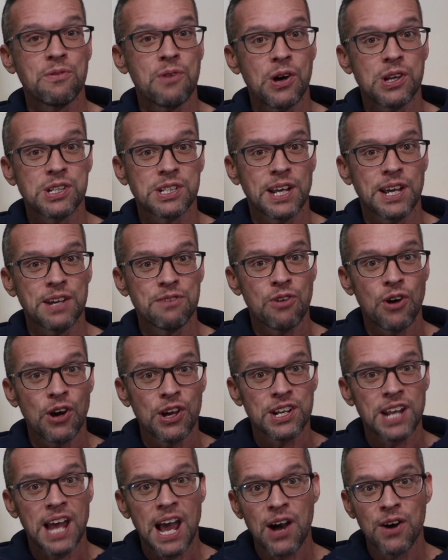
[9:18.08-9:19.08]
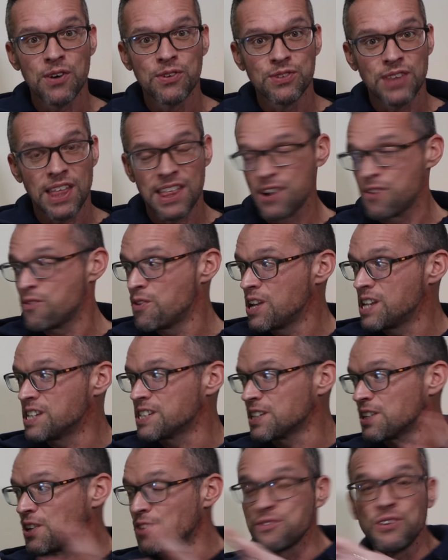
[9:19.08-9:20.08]
OASE right now. They're the
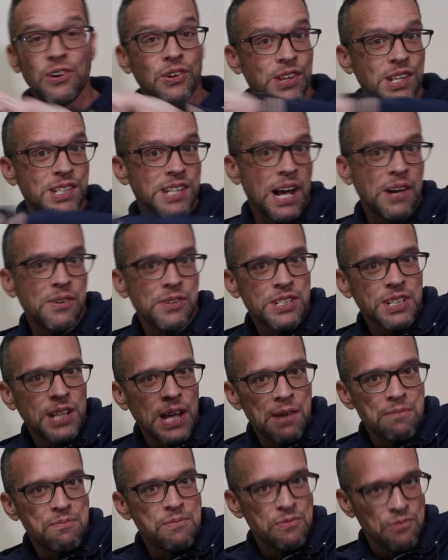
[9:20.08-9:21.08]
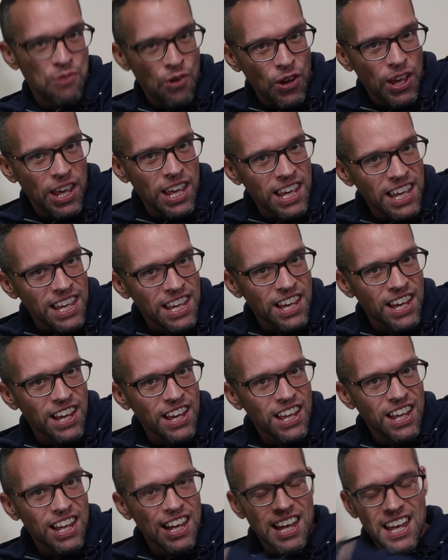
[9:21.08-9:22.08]
reason I've got this aquascape right
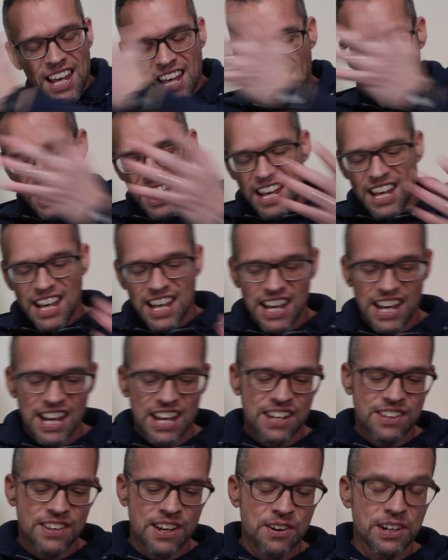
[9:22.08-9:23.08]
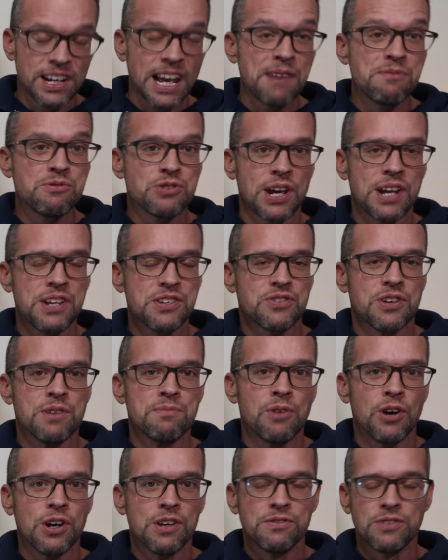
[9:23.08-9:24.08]
here. They're a game changer in
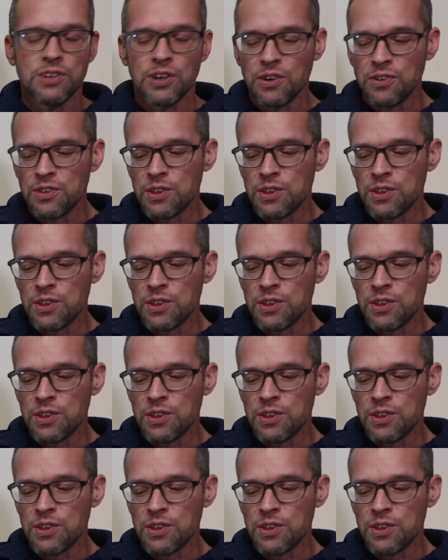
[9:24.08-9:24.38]
my view.